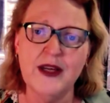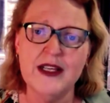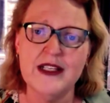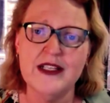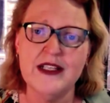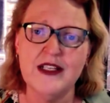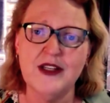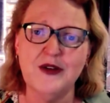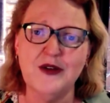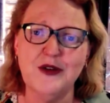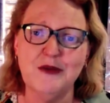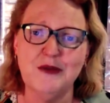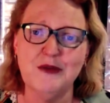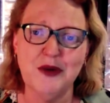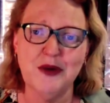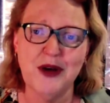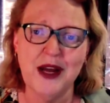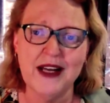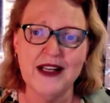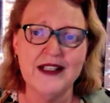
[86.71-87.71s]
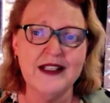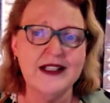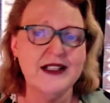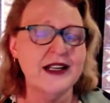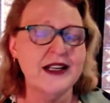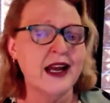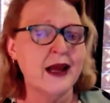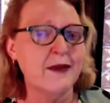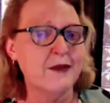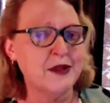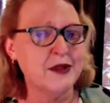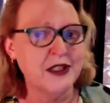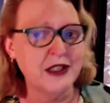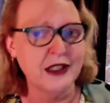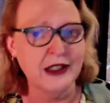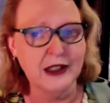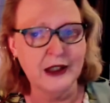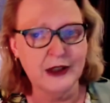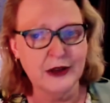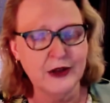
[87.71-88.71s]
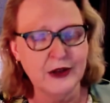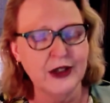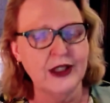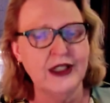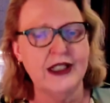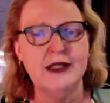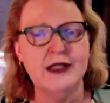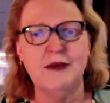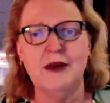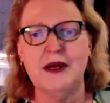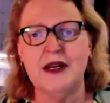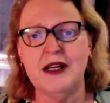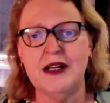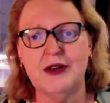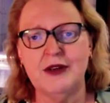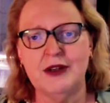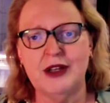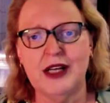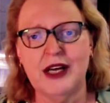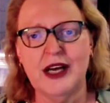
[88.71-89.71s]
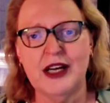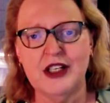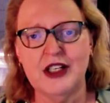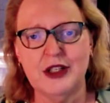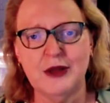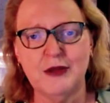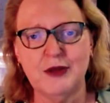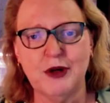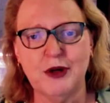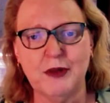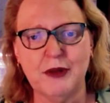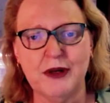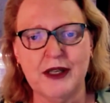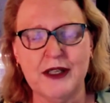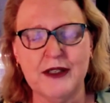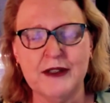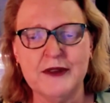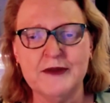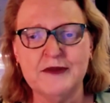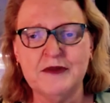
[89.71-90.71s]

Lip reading: Is it good practice? Absolutely, depending on the age of the property.